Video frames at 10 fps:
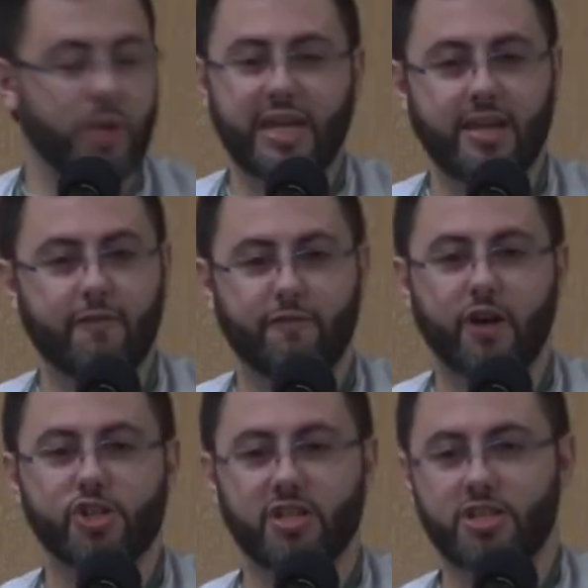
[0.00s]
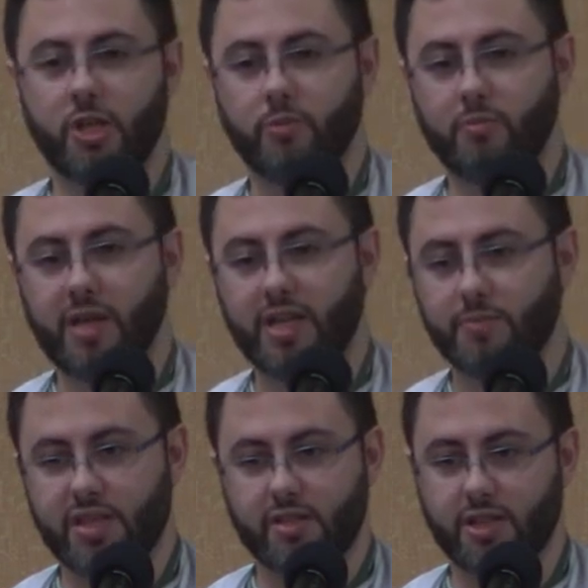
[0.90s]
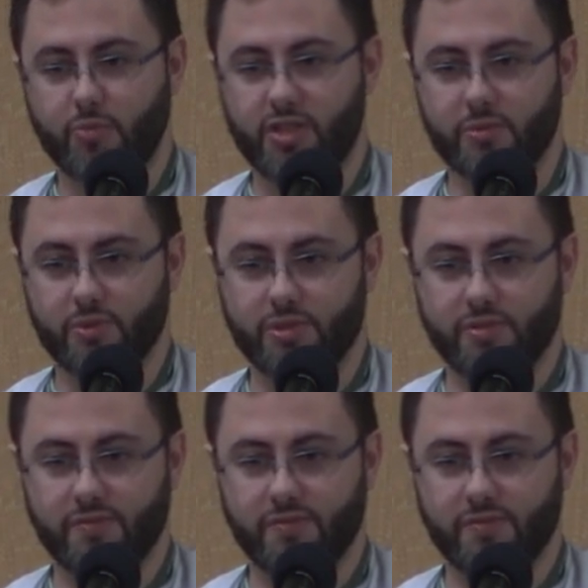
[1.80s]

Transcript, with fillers: We cannot function as human beings based on these principles